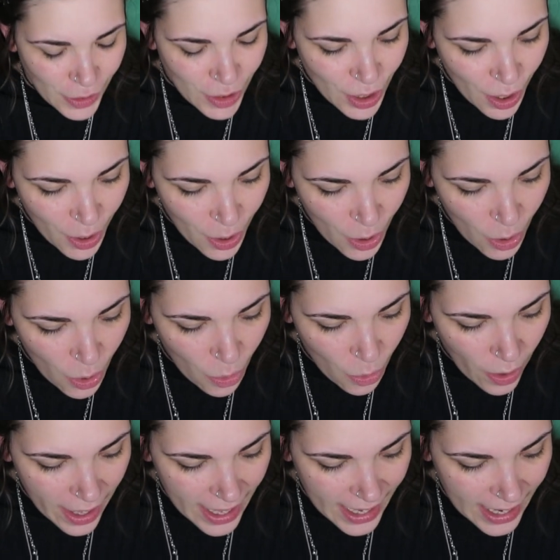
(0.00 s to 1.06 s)

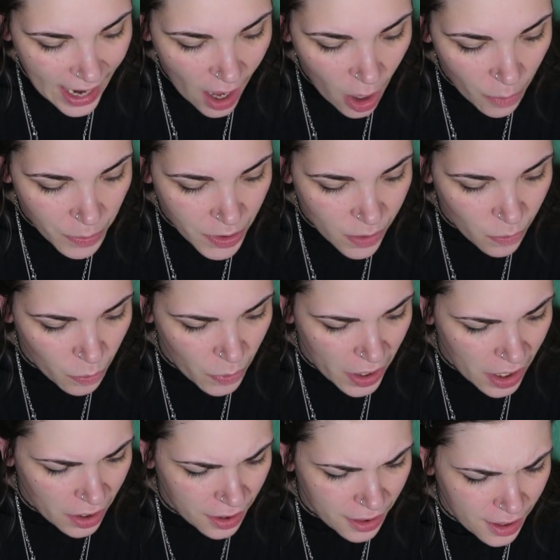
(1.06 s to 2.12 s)
So it helps
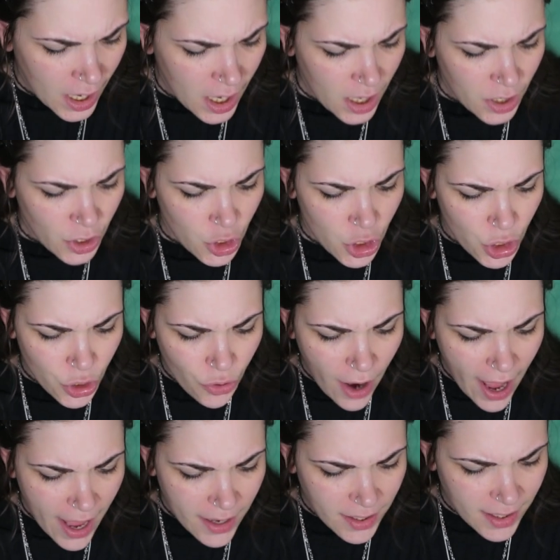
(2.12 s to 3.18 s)
with
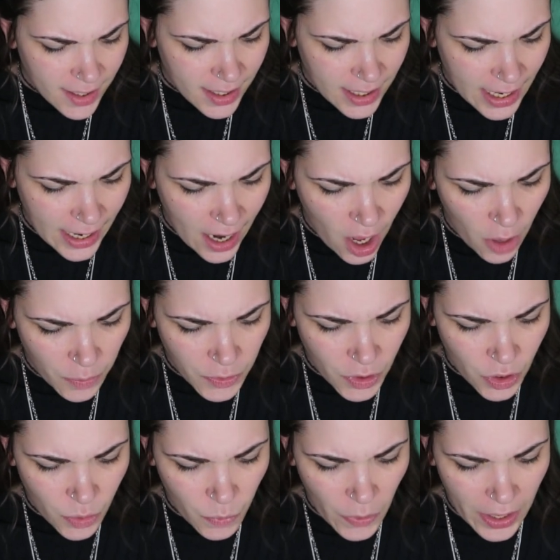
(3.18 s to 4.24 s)
stress, it
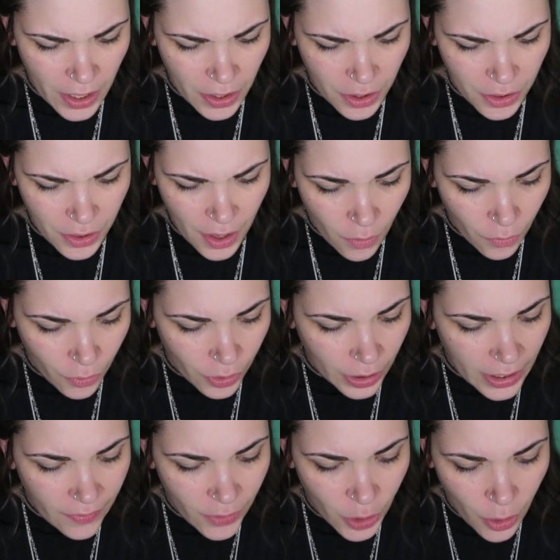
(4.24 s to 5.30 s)
helps with
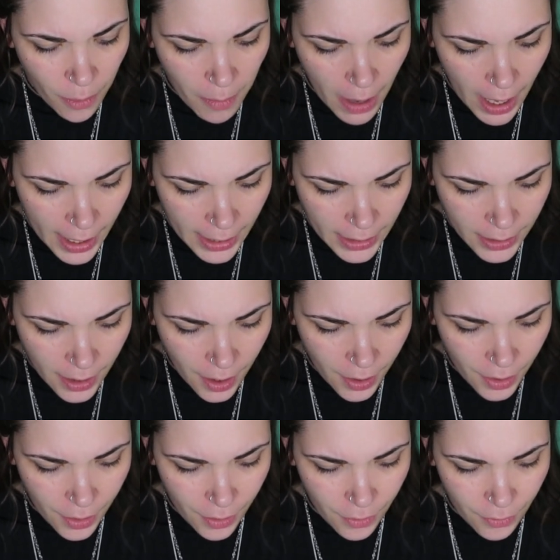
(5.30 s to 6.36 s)
relieving your mind
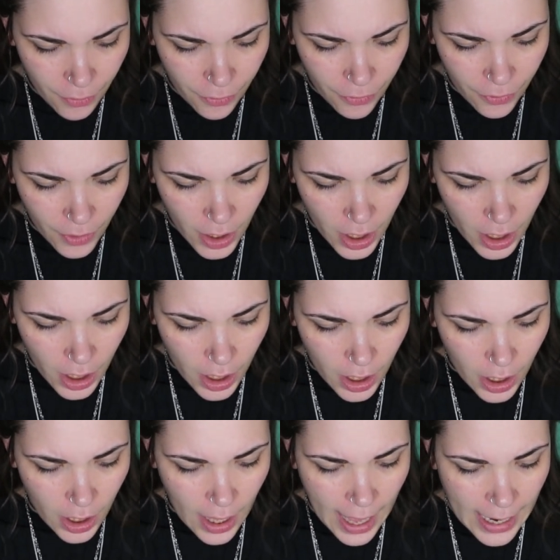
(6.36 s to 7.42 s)
of
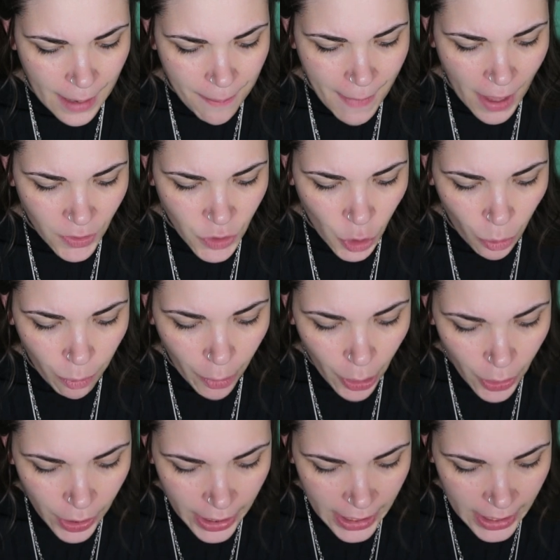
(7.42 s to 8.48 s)
any mental
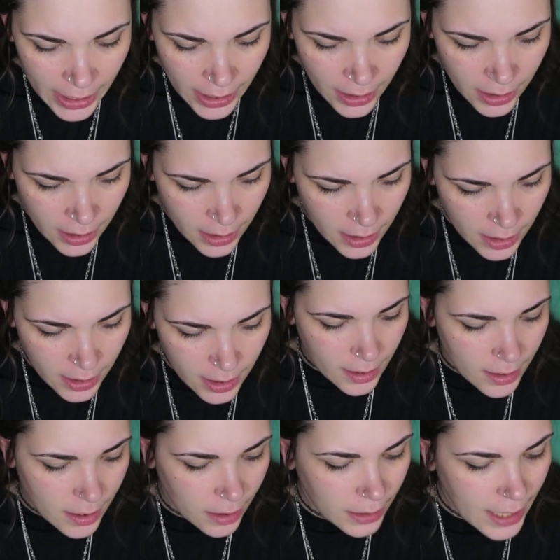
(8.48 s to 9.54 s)
burdens,
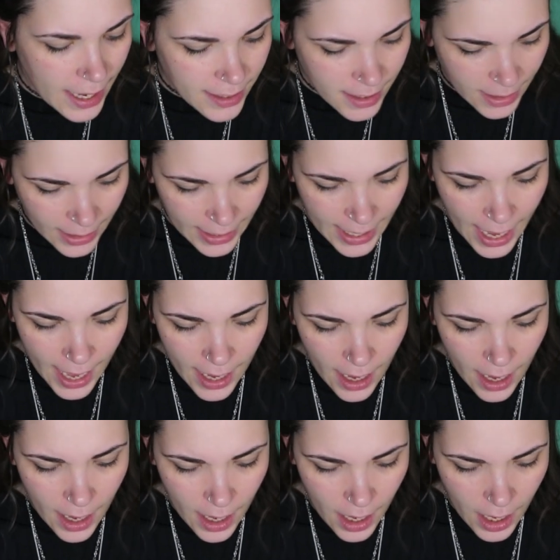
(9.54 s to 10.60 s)
to lessen
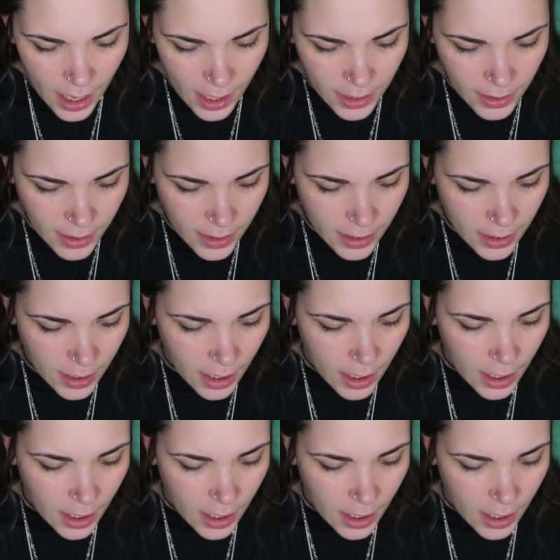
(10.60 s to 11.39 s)
chaos.